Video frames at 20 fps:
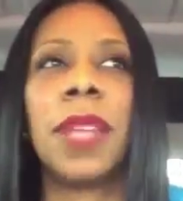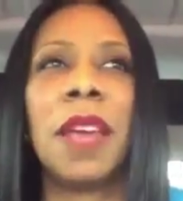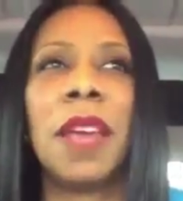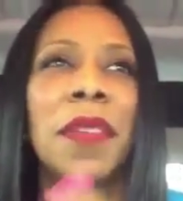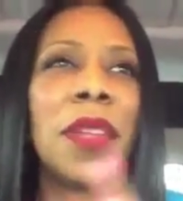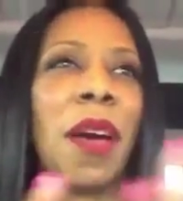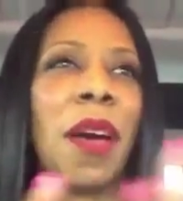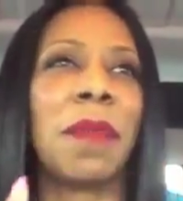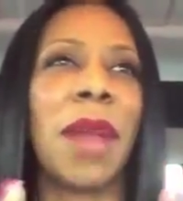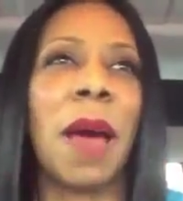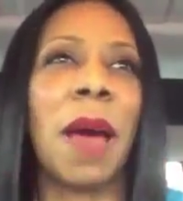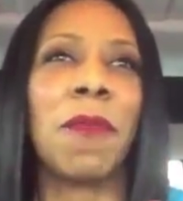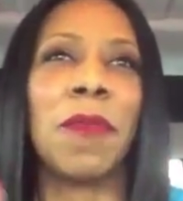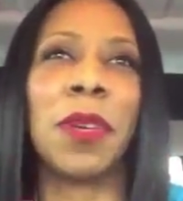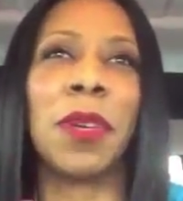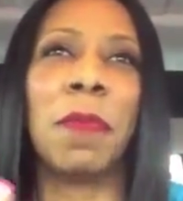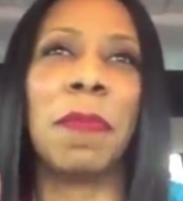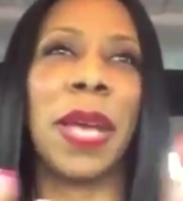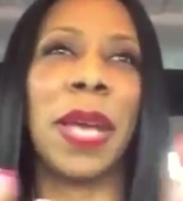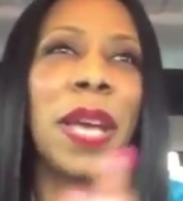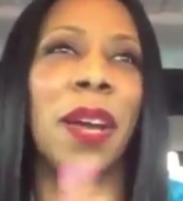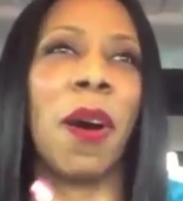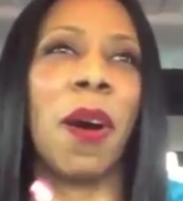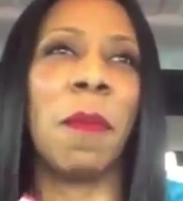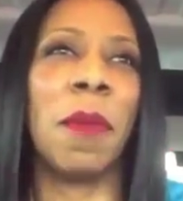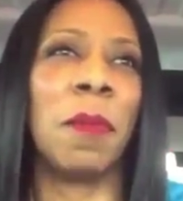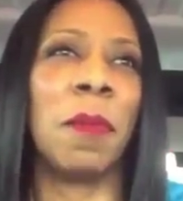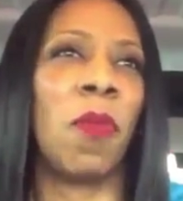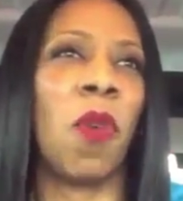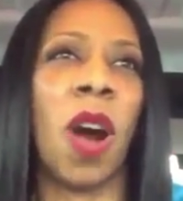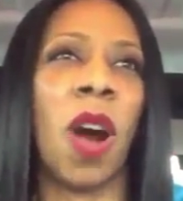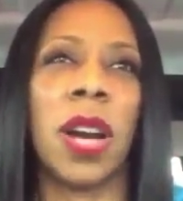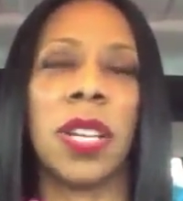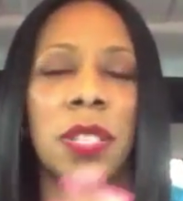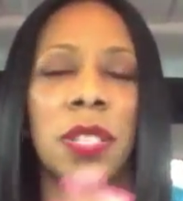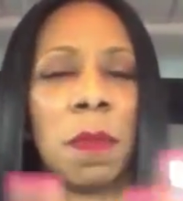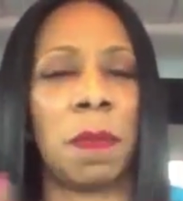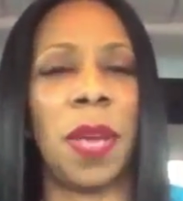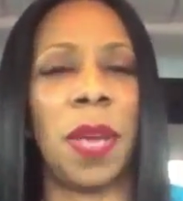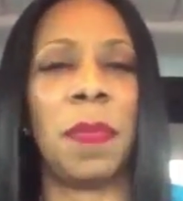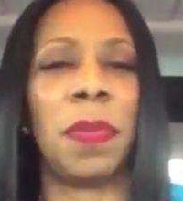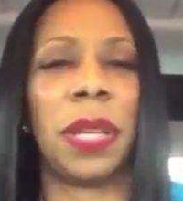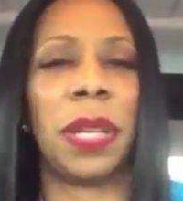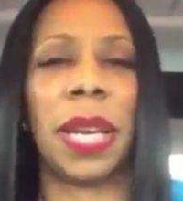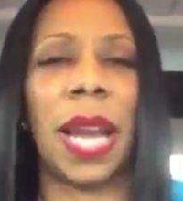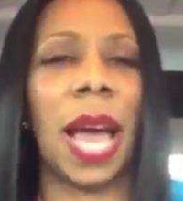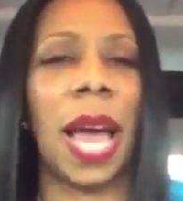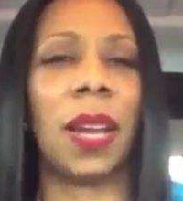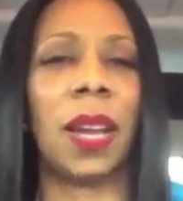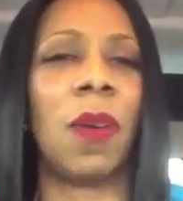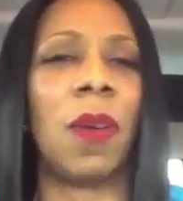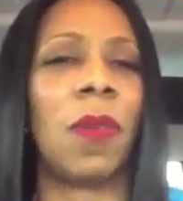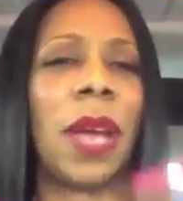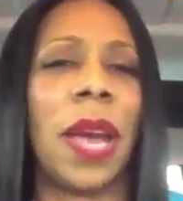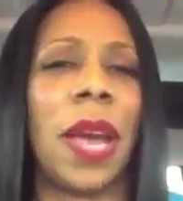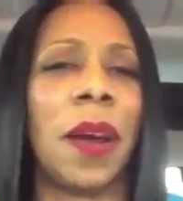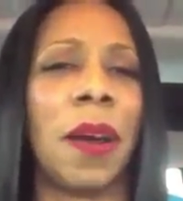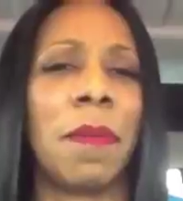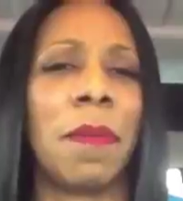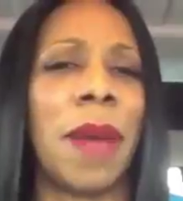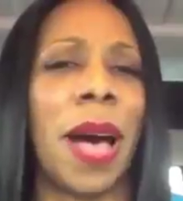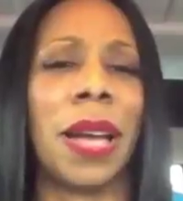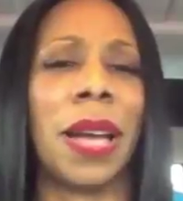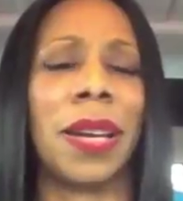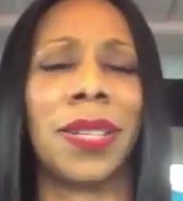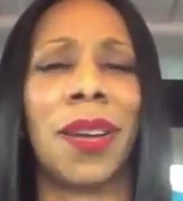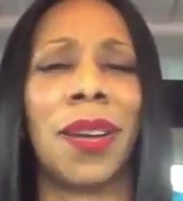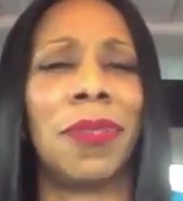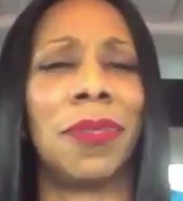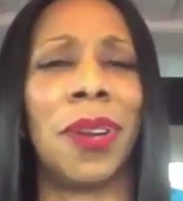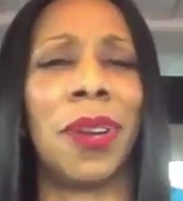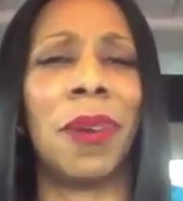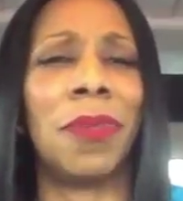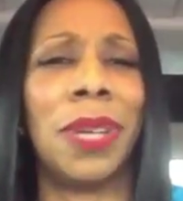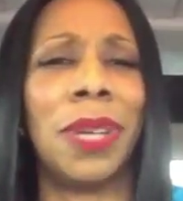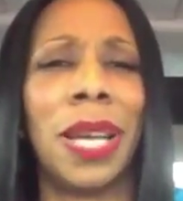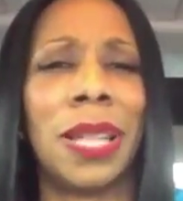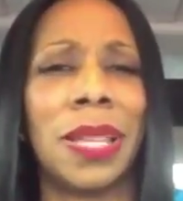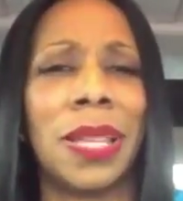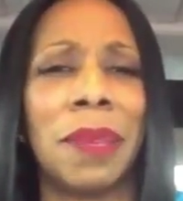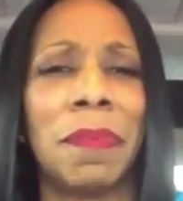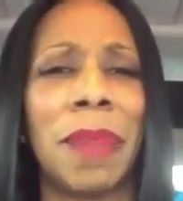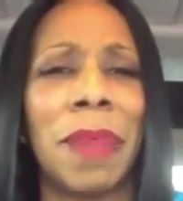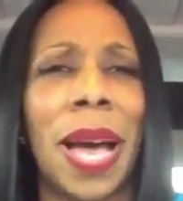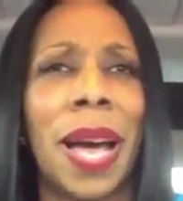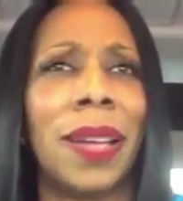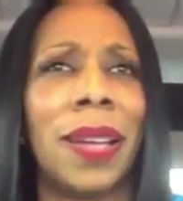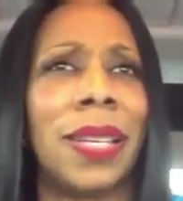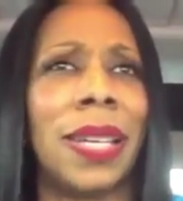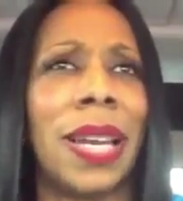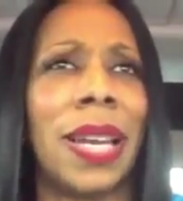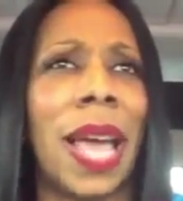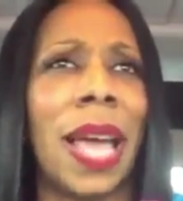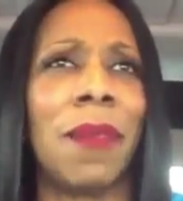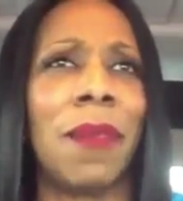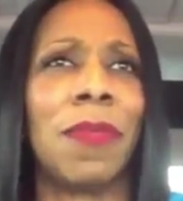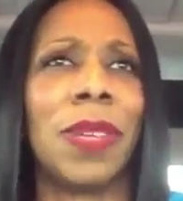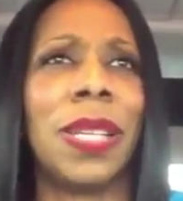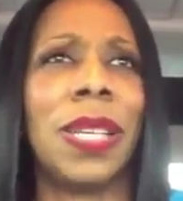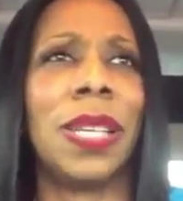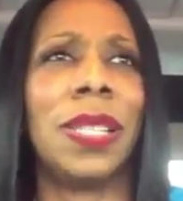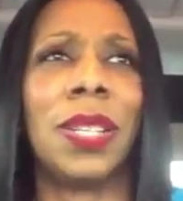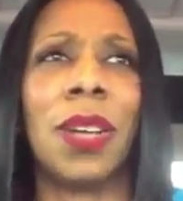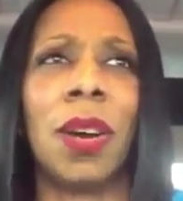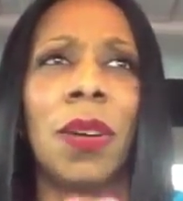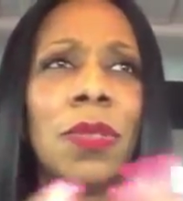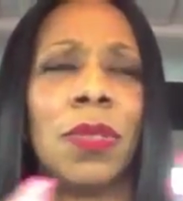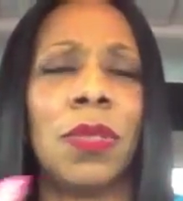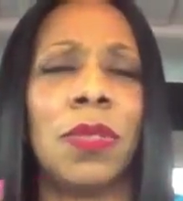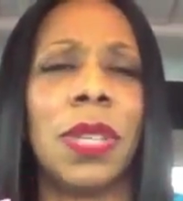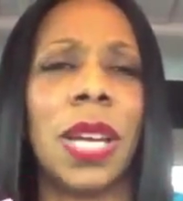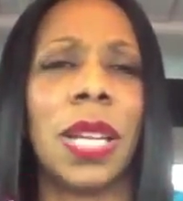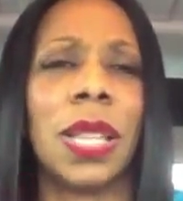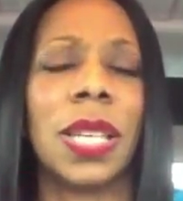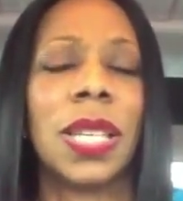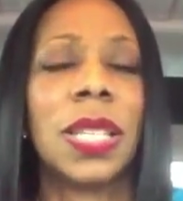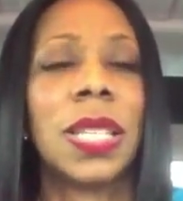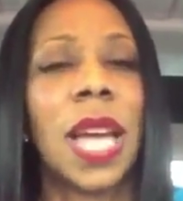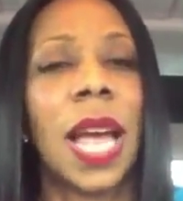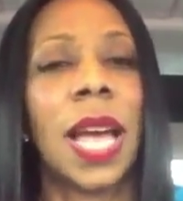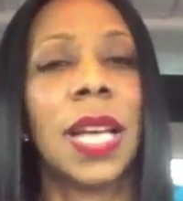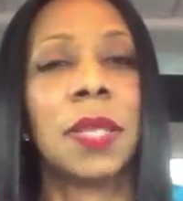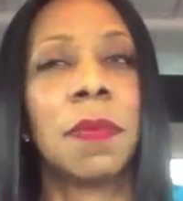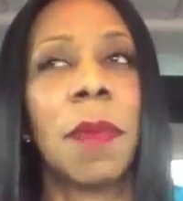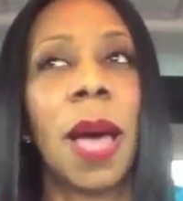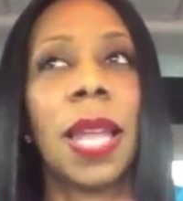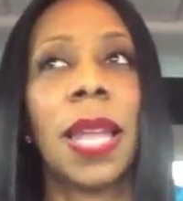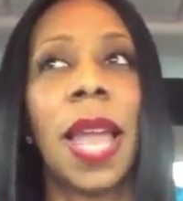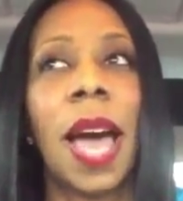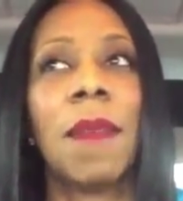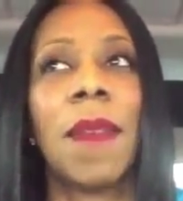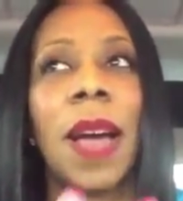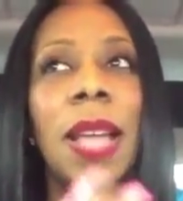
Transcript: Even though I'm not real big on memoirs, on people that I don't care about or don't know nothing about, that ain't really gonna do nothing to change my life,